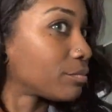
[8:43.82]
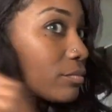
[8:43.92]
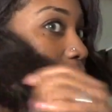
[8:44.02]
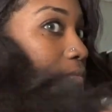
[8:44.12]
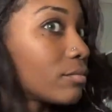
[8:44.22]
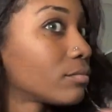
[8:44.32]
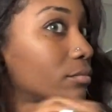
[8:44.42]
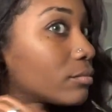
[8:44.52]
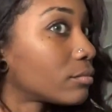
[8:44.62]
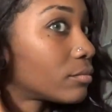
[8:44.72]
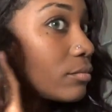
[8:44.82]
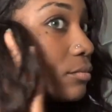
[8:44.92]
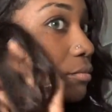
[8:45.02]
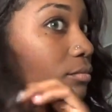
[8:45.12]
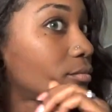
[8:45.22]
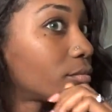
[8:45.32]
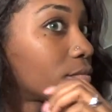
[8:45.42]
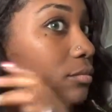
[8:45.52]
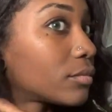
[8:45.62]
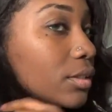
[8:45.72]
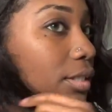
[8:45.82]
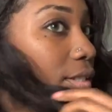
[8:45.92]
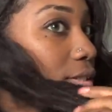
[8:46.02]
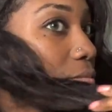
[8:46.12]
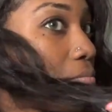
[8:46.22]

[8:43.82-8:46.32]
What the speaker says: Nobody speaks.